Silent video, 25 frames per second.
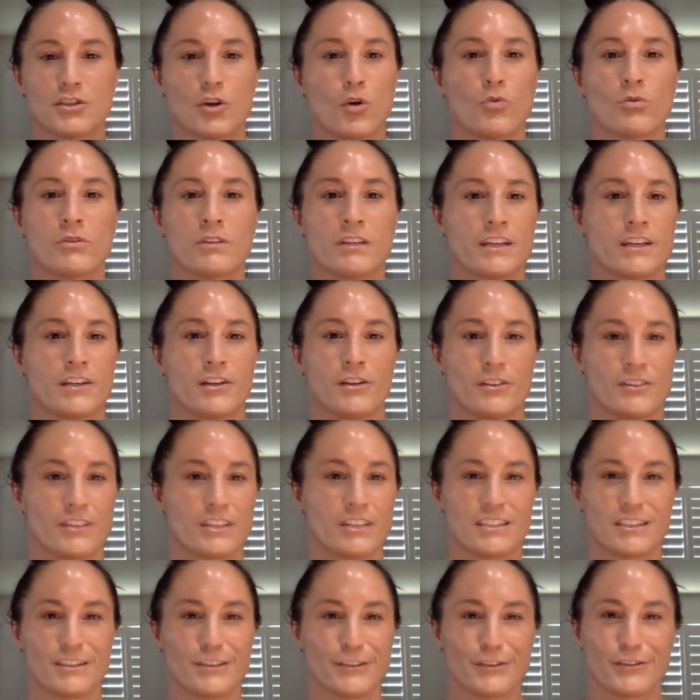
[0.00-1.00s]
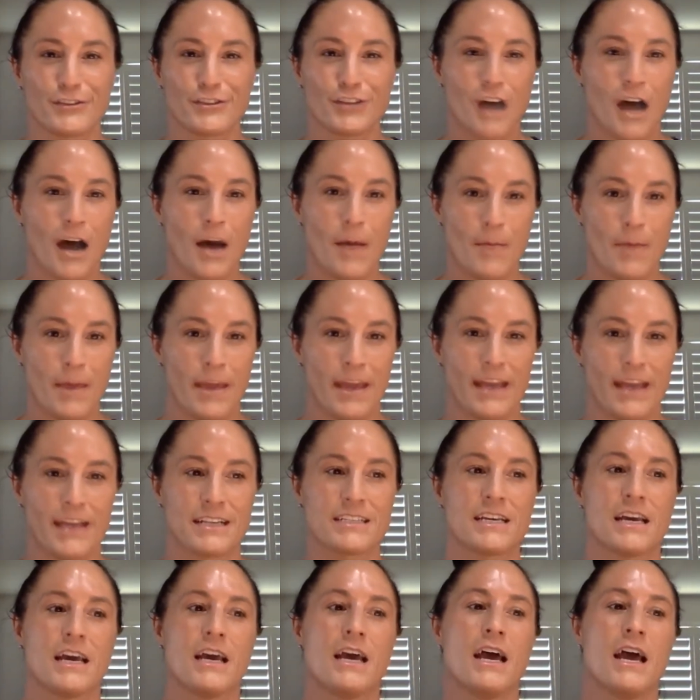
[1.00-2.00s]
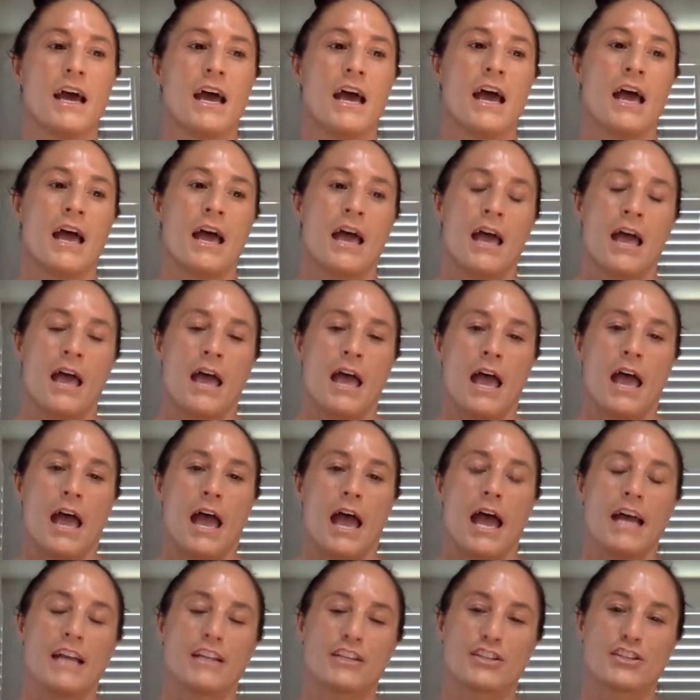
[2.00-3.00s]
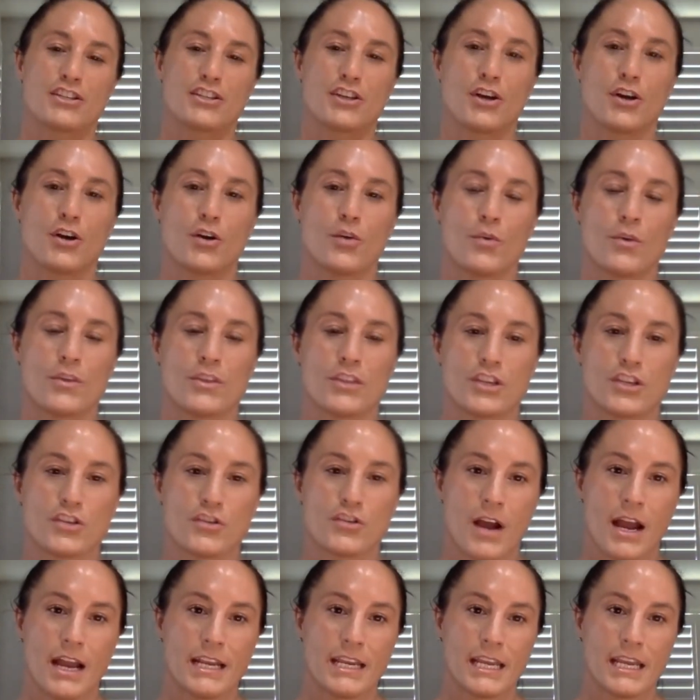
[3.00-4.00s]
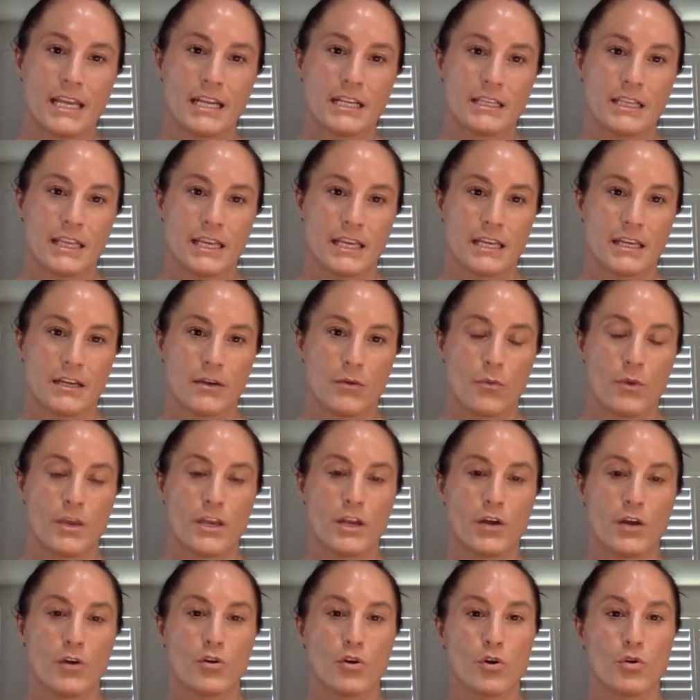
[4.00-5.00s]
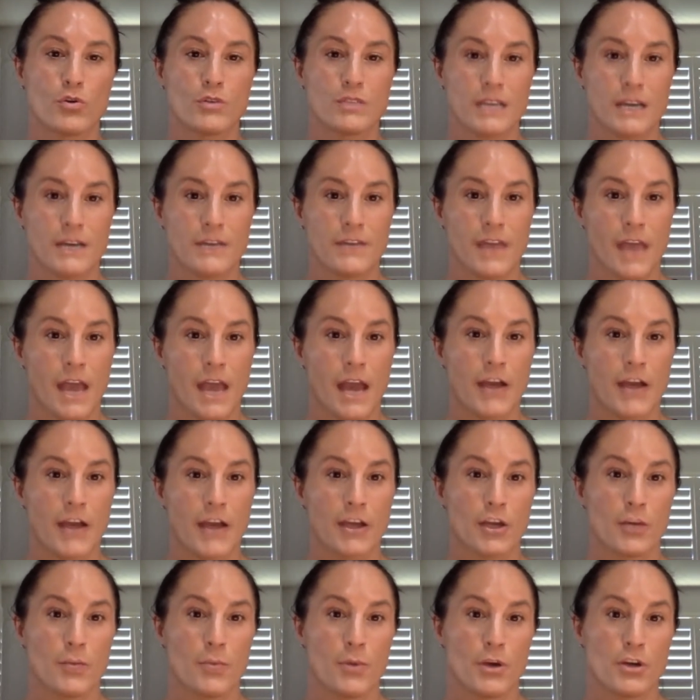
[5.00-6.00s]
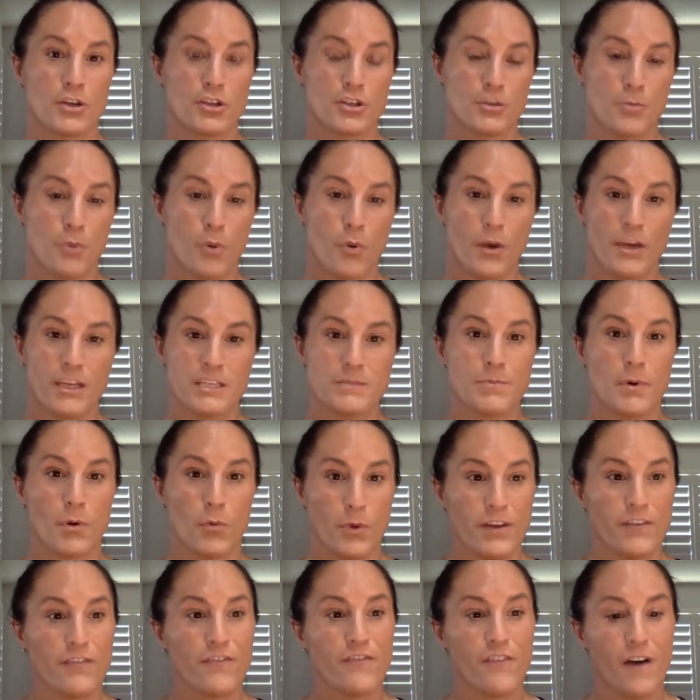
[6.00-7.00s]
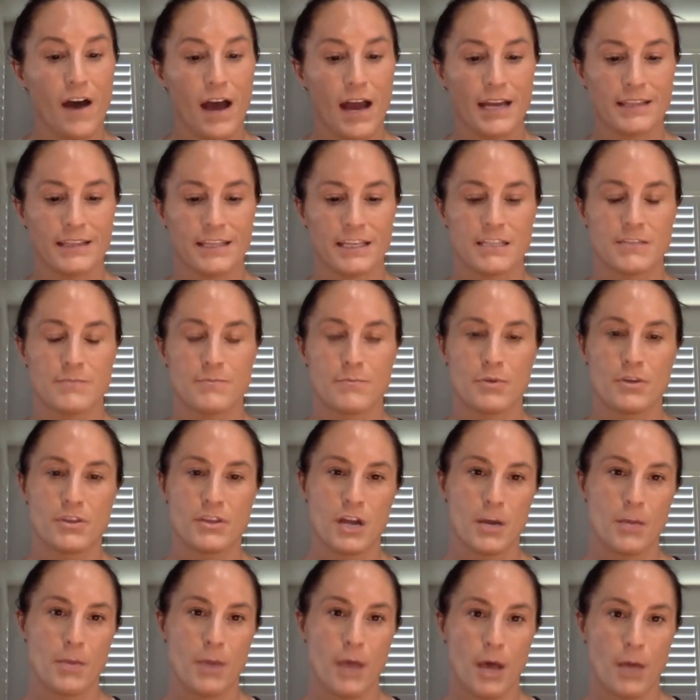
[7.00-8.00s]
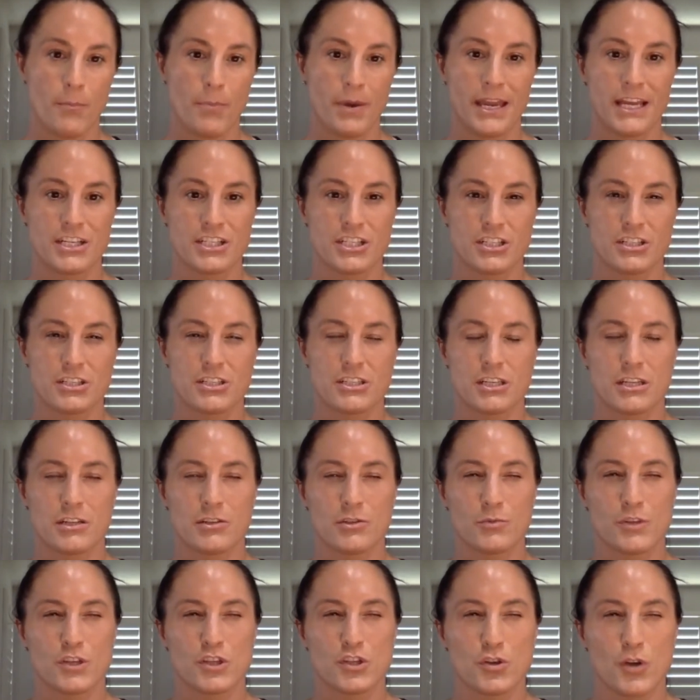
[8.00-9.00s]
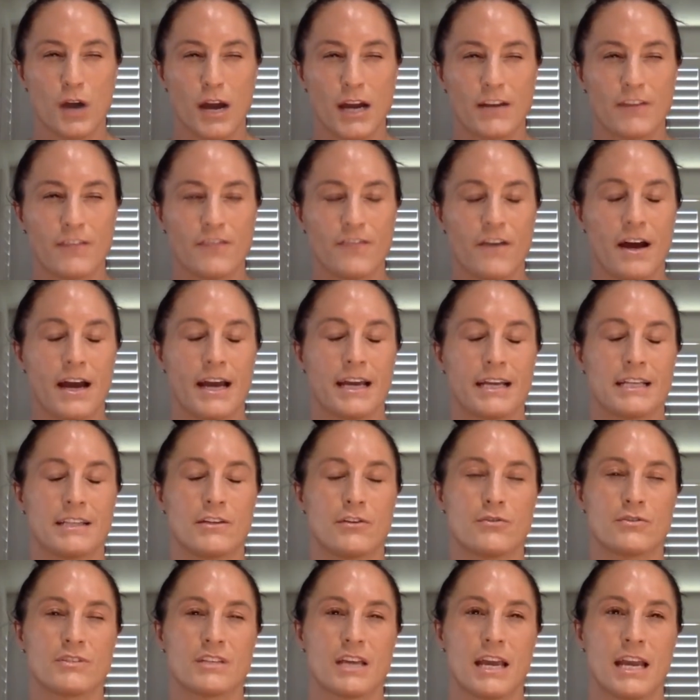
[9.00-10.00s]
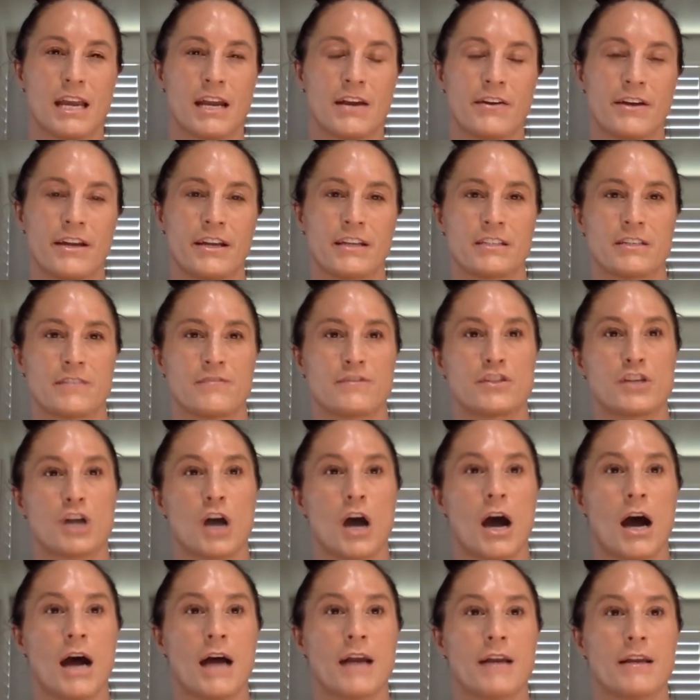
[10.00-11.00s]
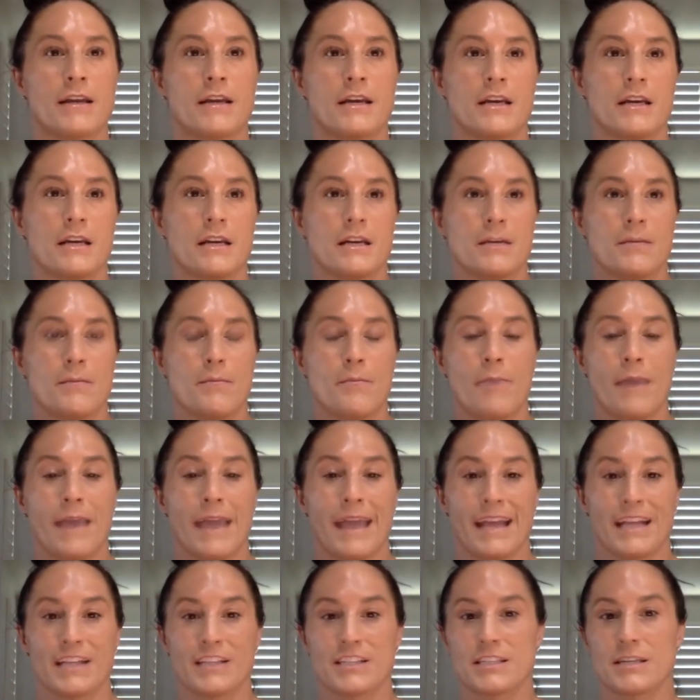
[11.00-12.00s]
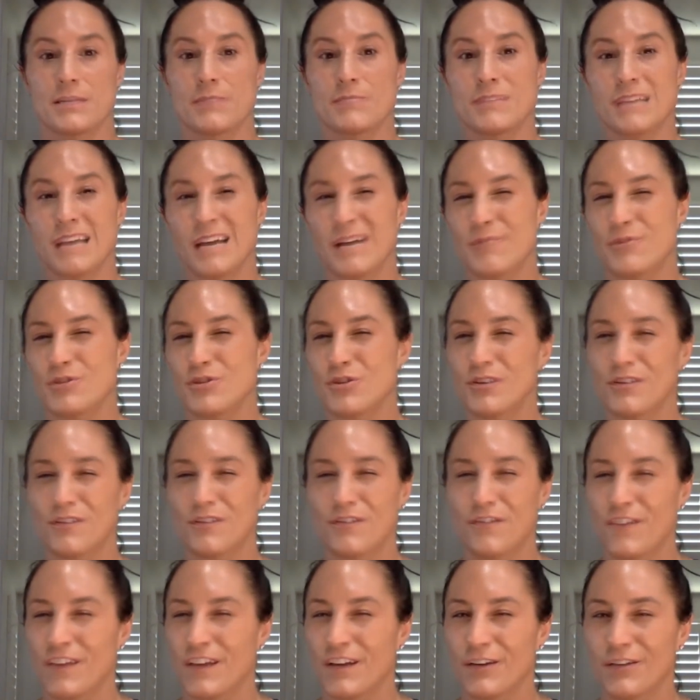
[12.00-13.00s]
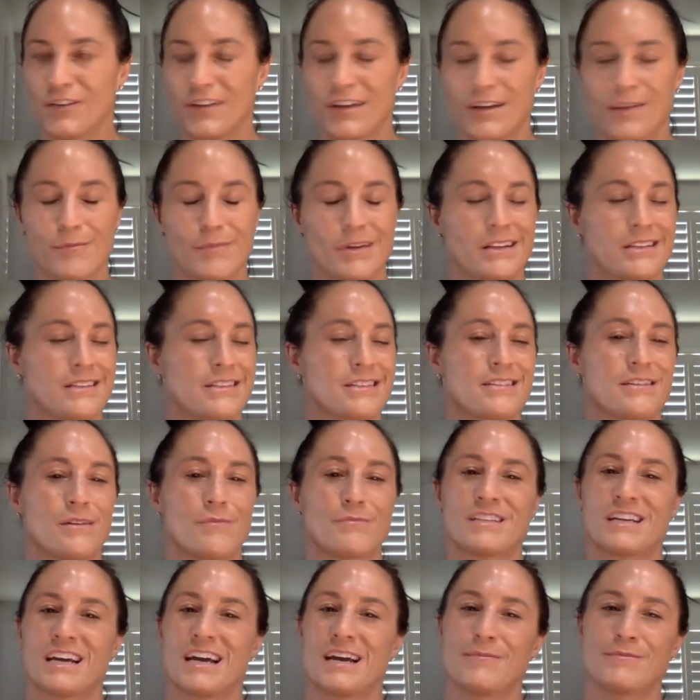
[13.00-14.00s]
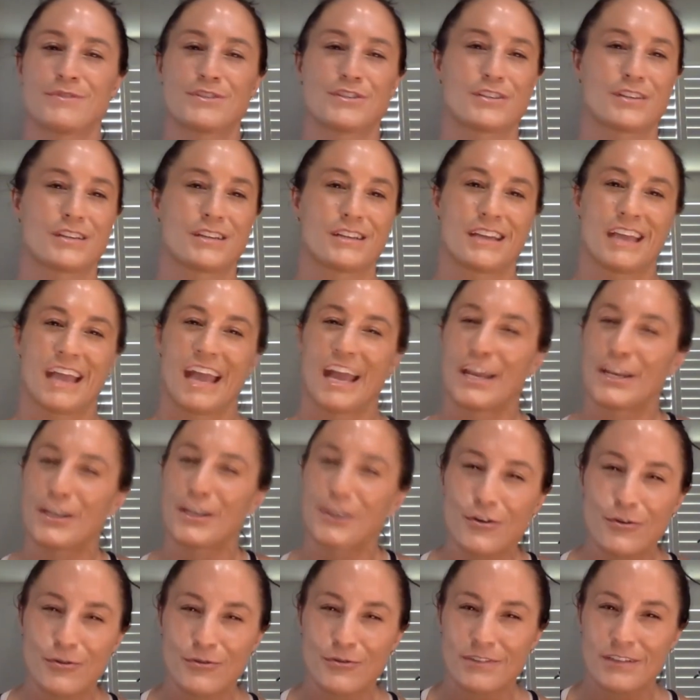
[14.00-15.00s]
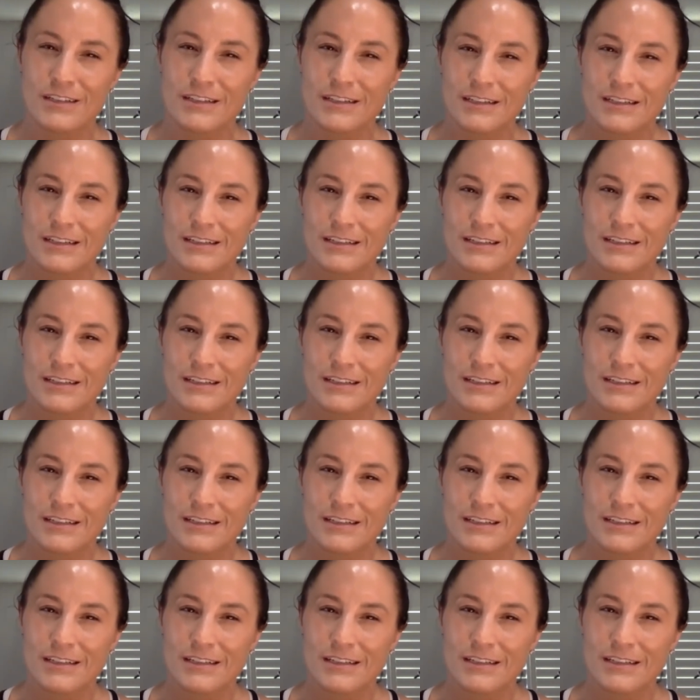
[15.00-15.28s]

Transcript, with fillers: so little, this little taut band. And so with the dry needling, we don't go down the acupuncture points, but we find these with our palpation skills. We try to find those areas of taut bands. Sometimes you can feel them, and sometimes can you?